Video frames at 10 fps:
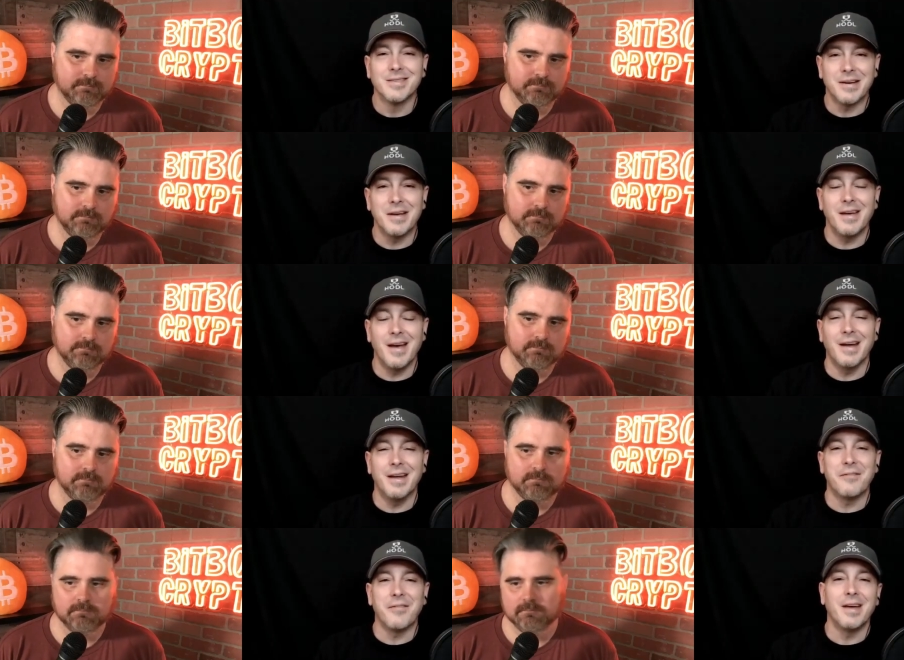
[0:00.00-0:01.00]
Speaker 1: so, yeah,
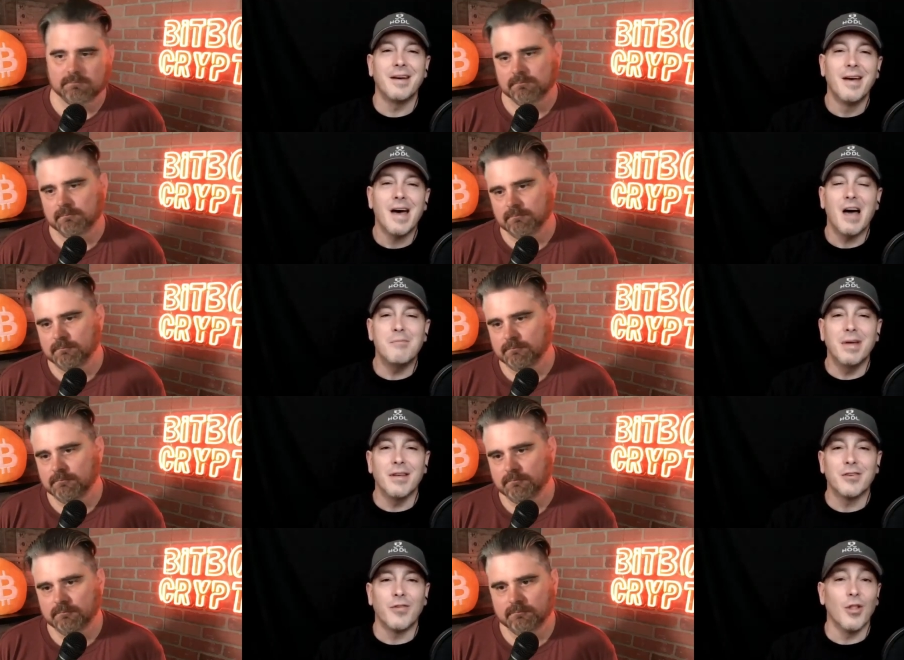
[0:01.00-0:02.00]
definitely, I'm in
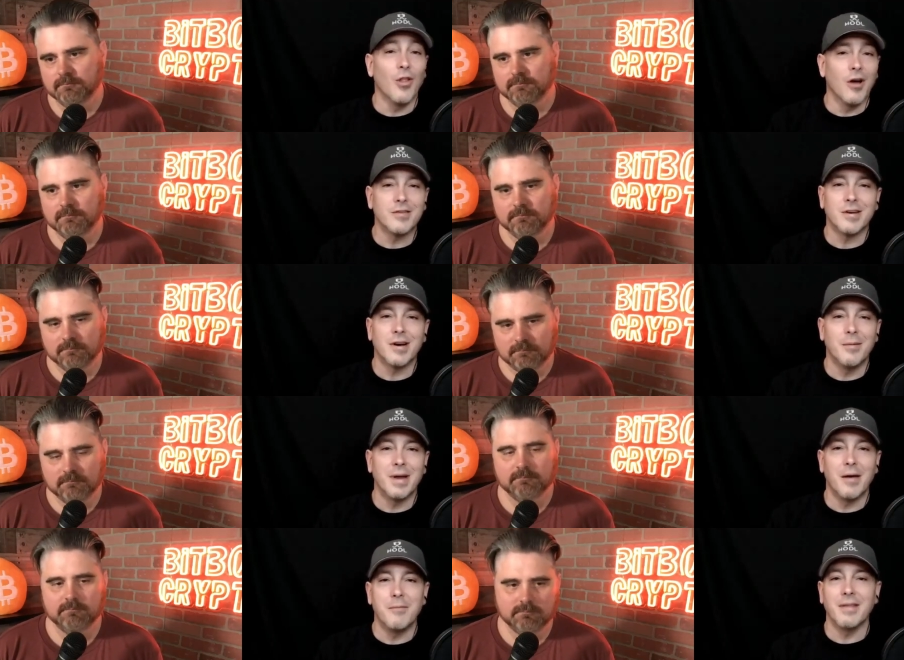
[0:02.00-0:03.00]
this for the long term,
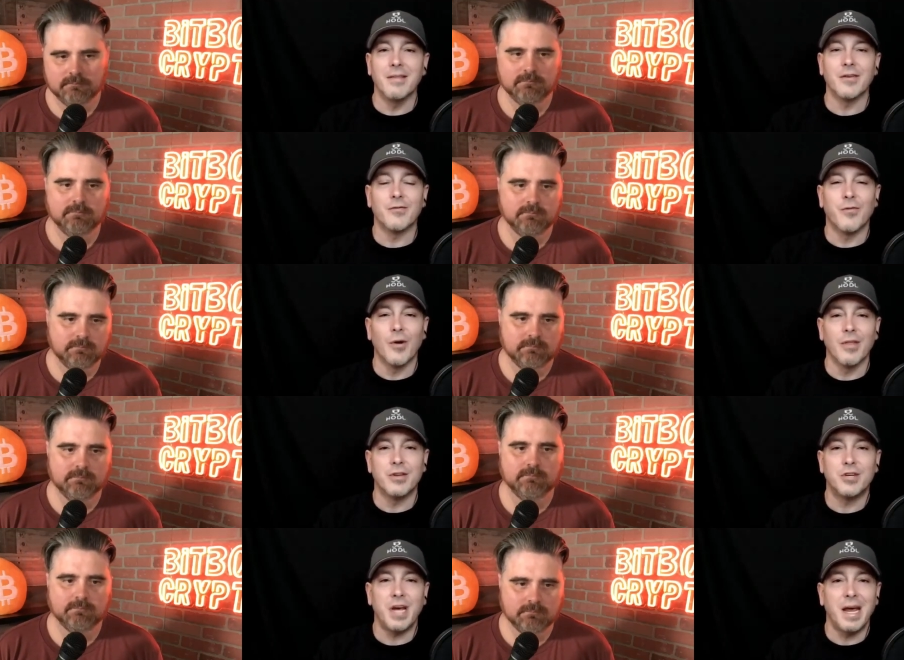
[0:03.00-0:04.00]
and I'm in this for
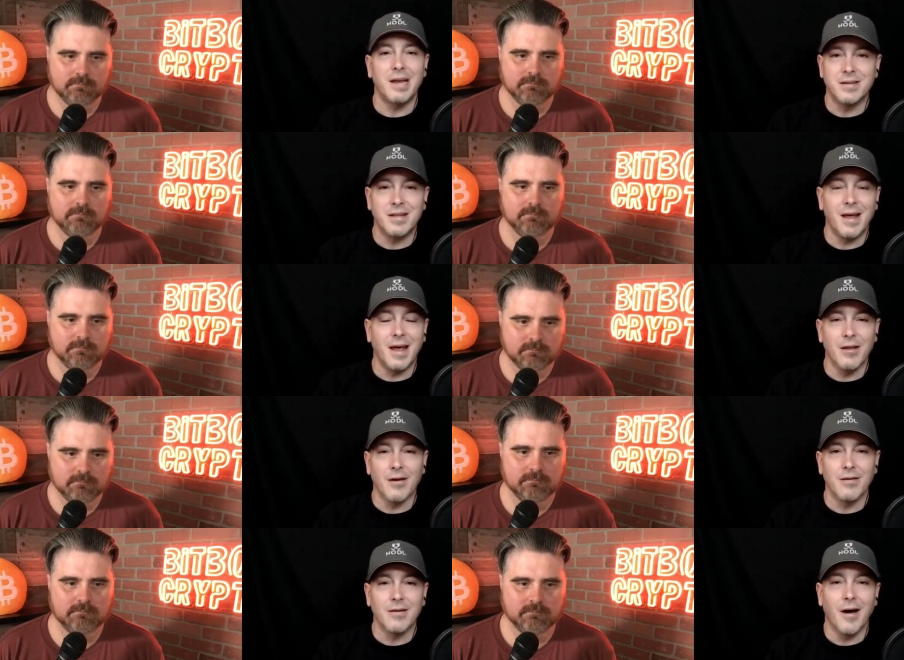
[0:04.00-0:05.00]
the change and
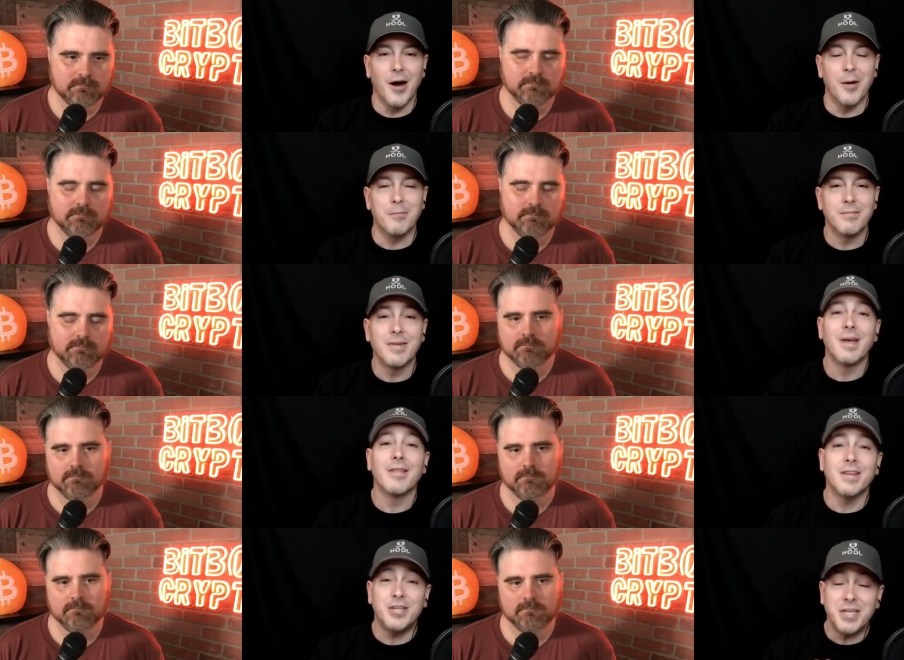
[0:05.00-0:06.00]

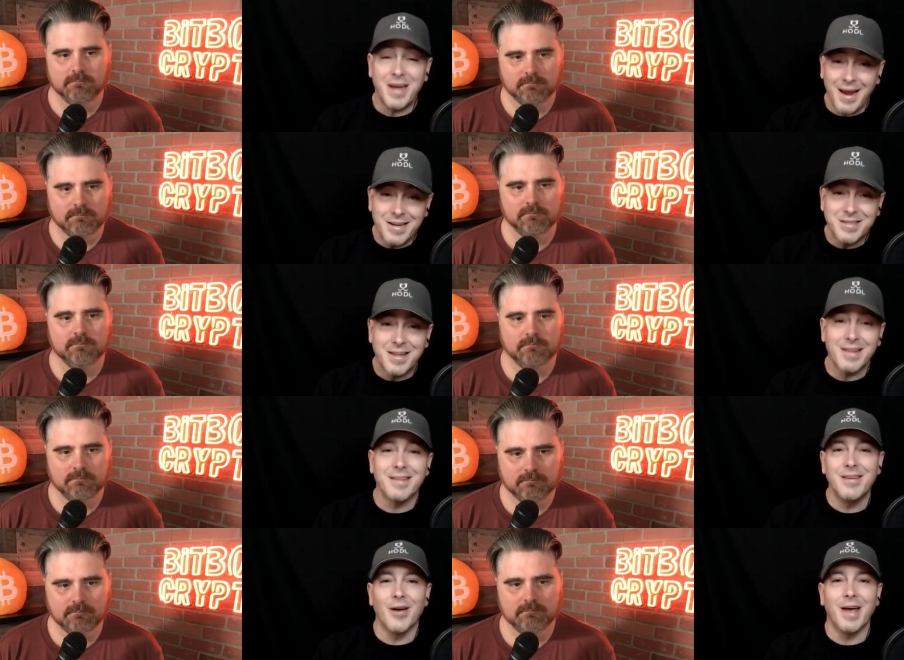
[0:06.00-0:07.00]
the change
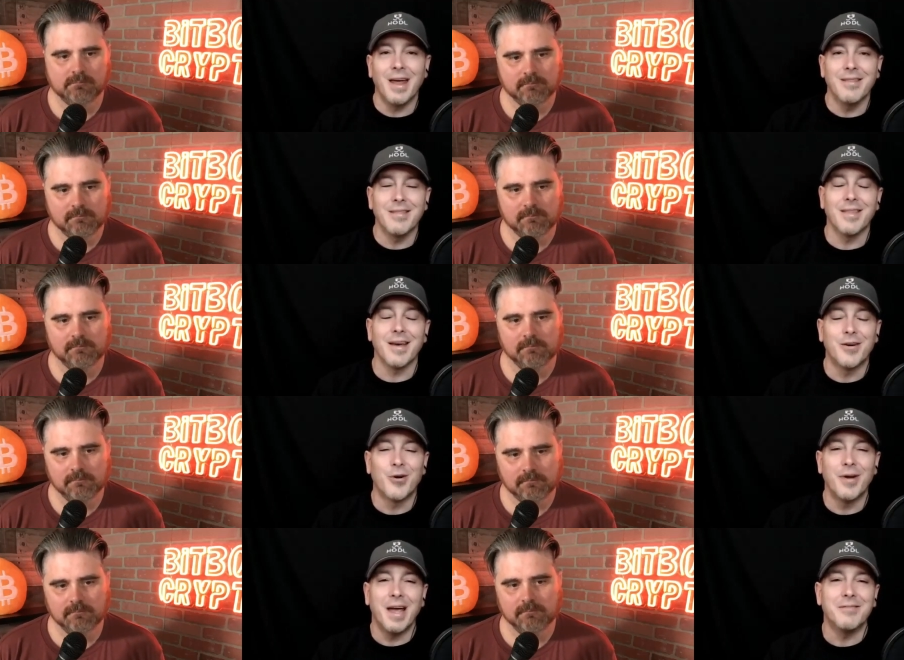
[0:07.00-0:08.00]
that, and the
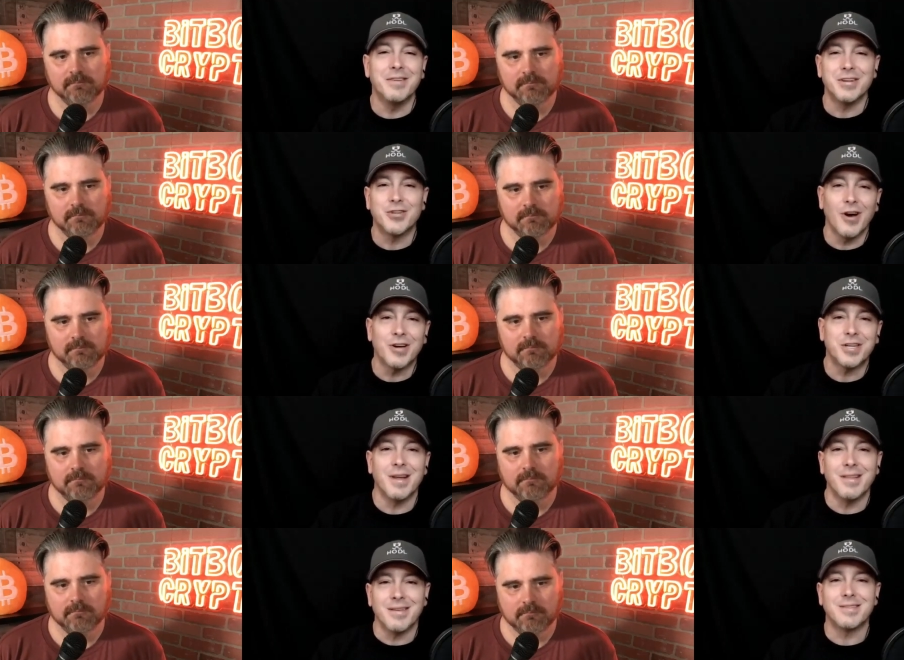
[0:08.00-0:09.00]
creative destruction
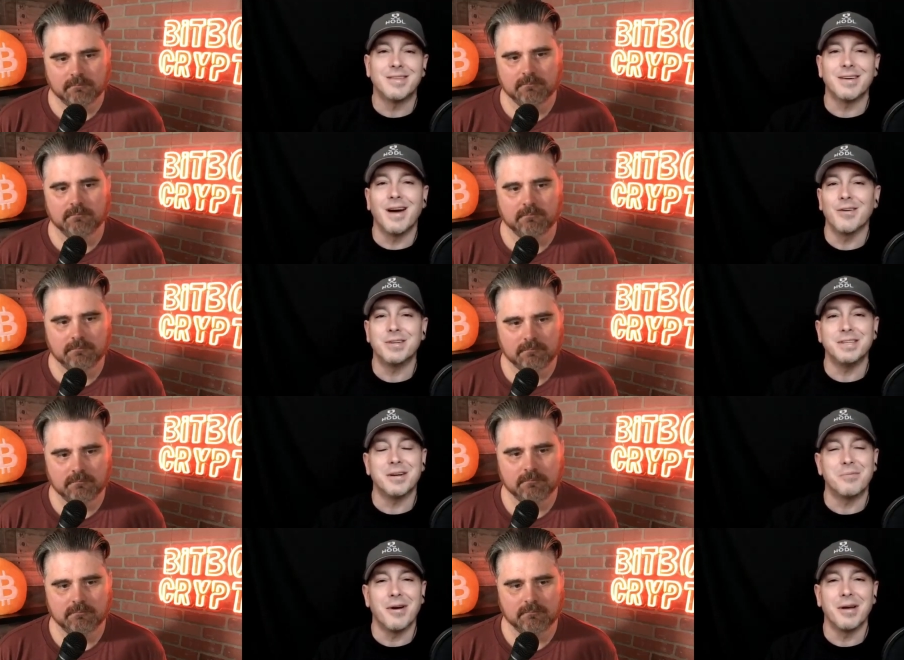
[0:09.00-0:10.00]
that this technology is
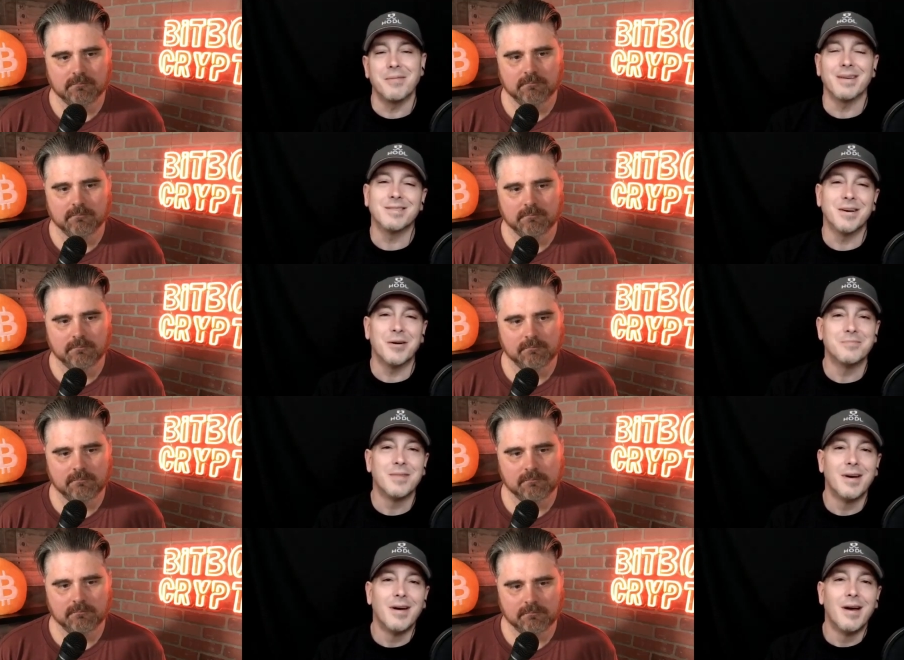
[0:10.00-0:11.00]
going to bring, man. So
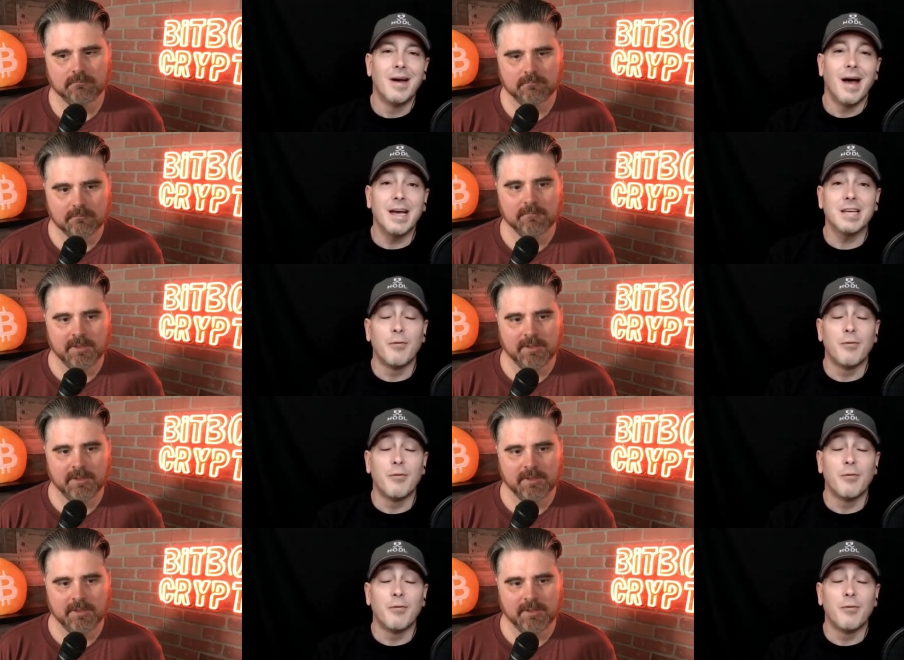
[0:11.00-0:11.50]
I guess